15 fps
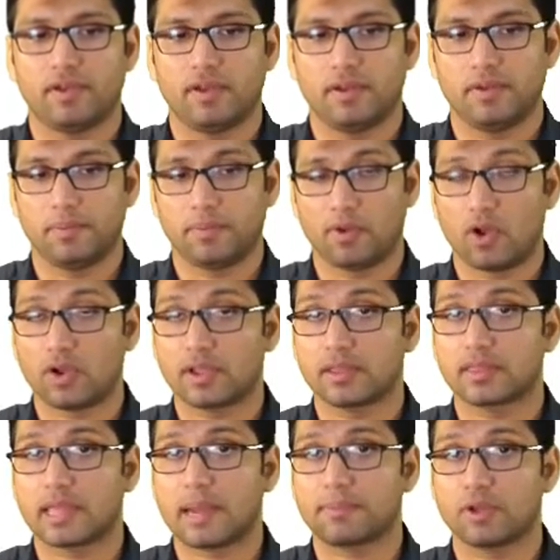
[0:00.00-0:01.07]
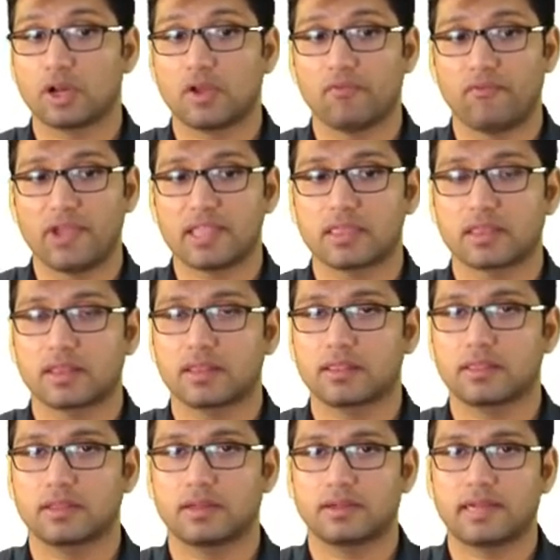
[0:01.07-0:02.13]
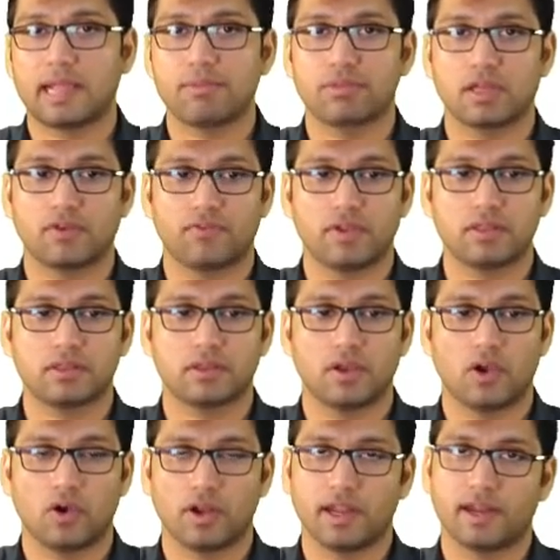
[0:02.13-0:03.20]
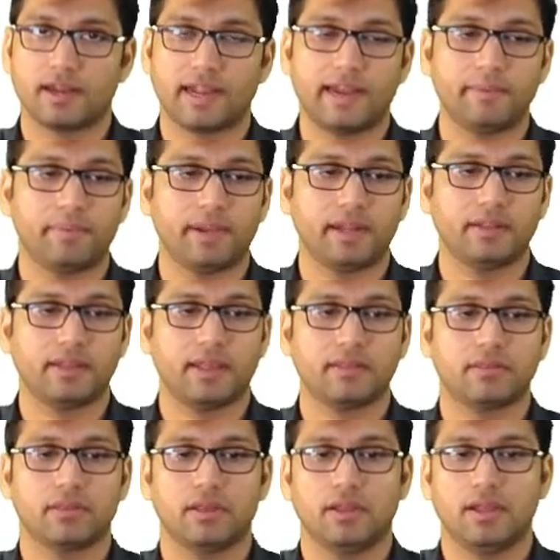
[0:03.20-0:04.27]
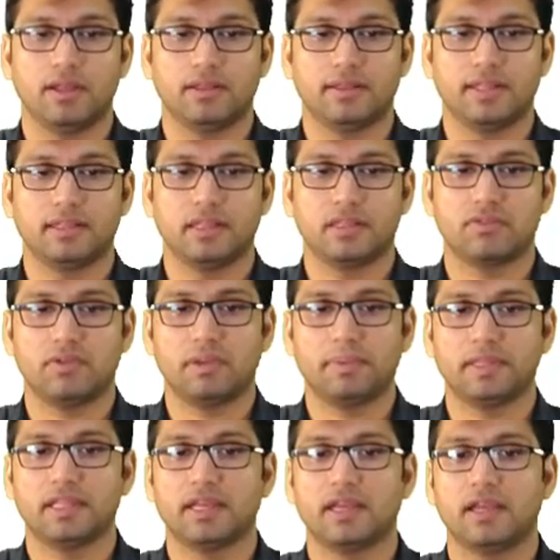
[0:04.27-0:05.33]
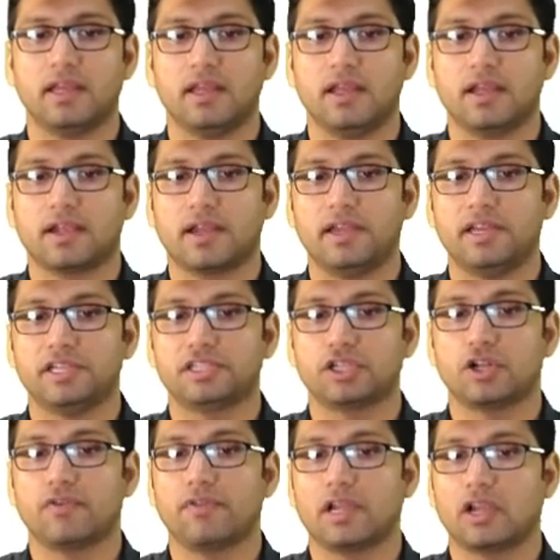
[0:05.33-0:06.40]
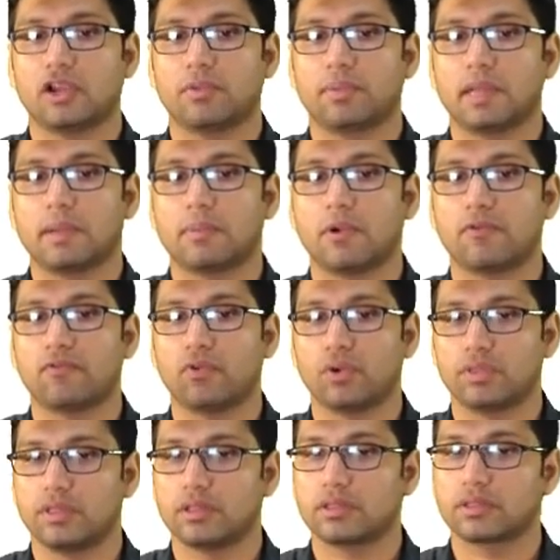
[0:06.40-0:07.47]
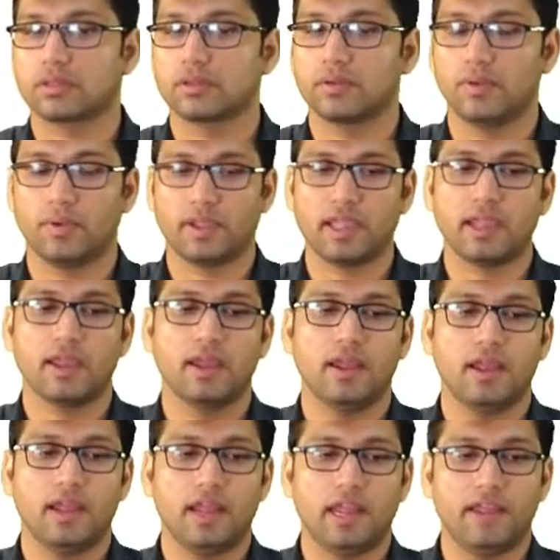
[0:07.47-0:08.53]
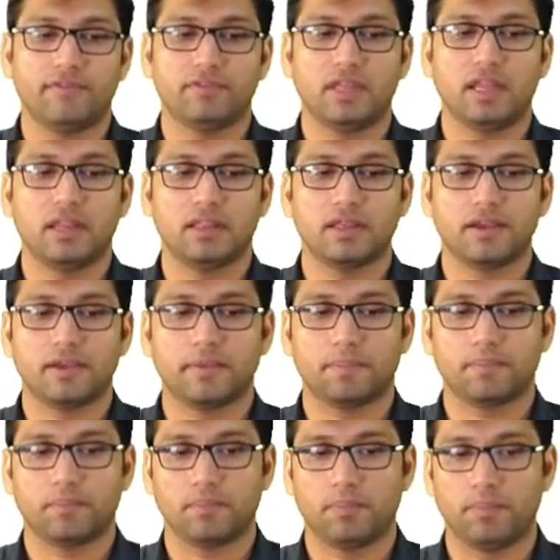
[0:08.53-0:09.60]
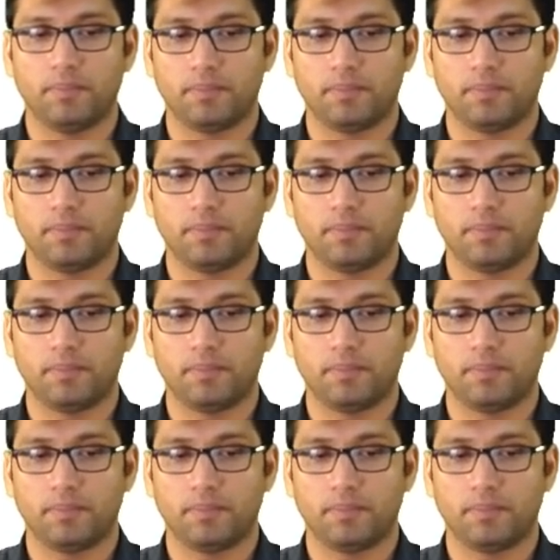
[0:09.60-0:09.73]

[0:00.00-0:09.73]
a block is kept on a wedge type surface or inclined plane, then this will be the condition of equilibrium of forces. Okay, if there is a